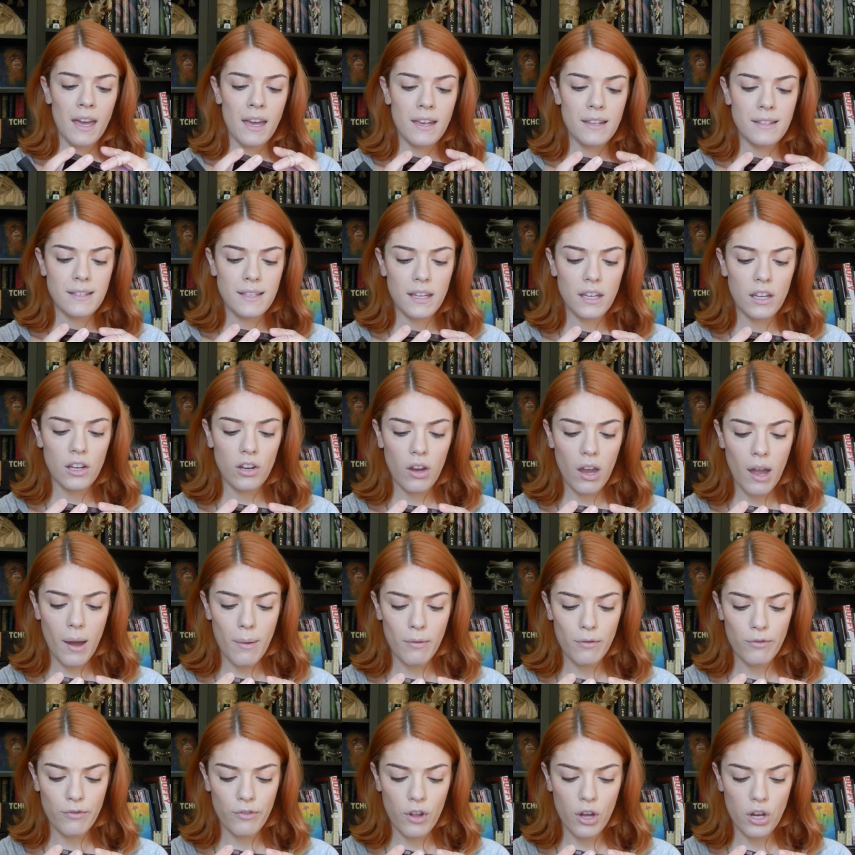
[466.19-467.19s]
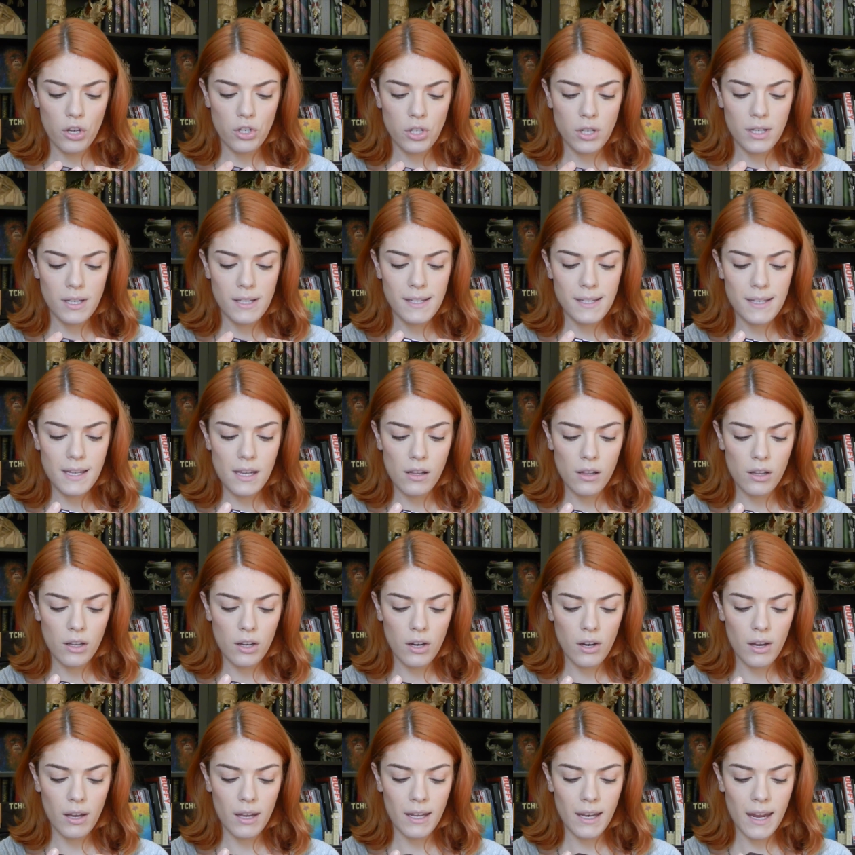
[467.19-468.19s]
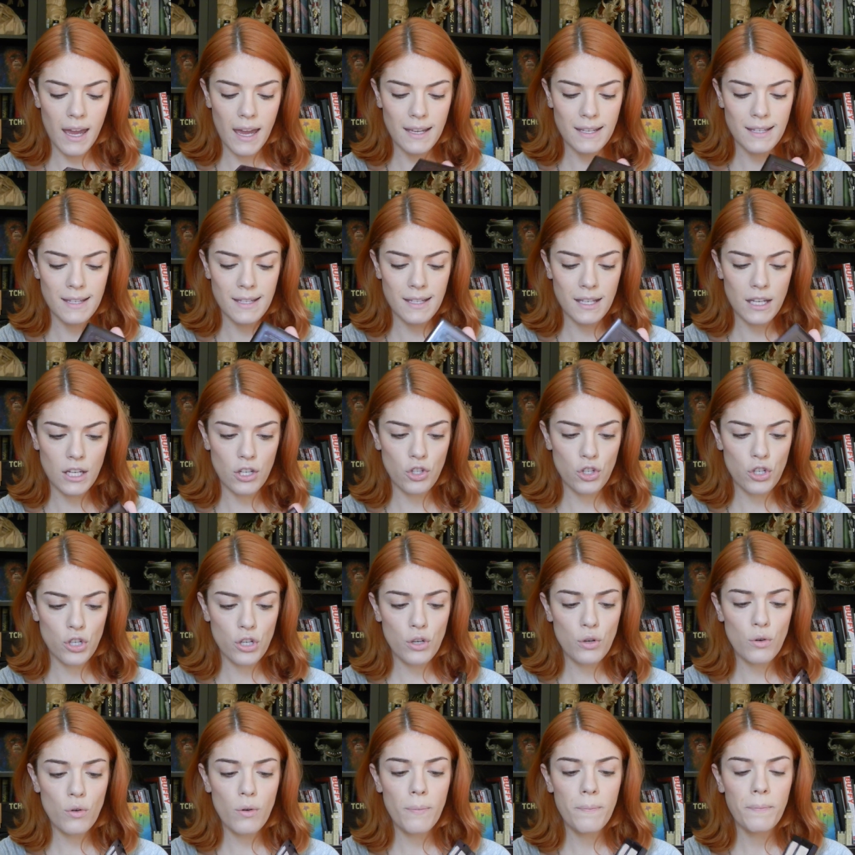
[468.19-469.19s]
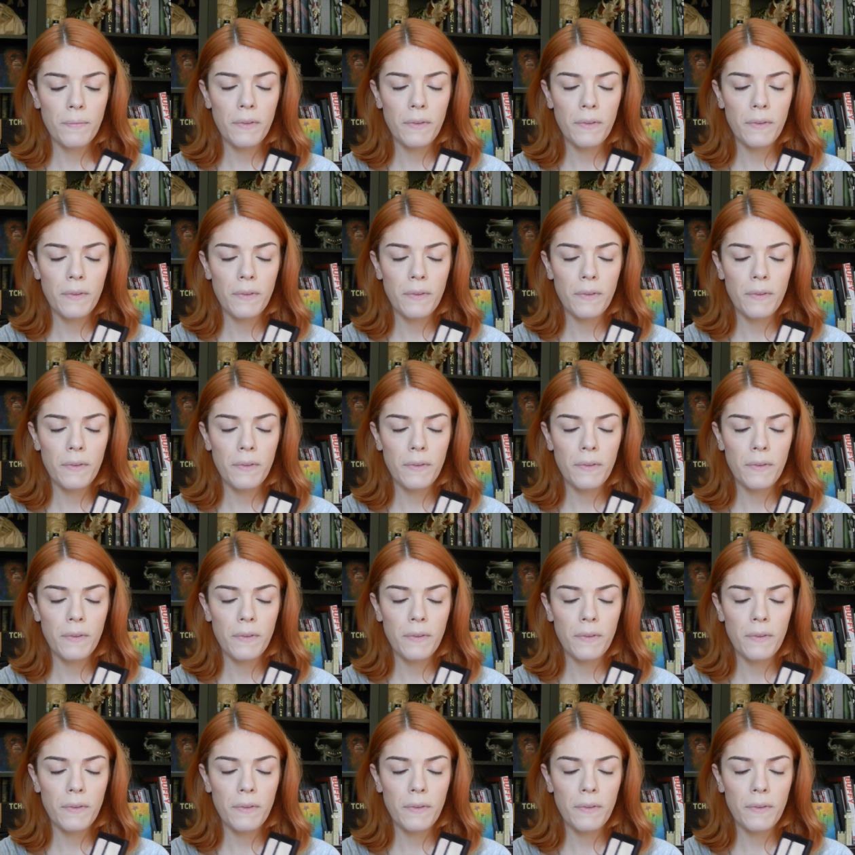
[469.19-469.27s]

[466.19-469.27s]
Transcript: Secret Camouflage Concealer in SC2,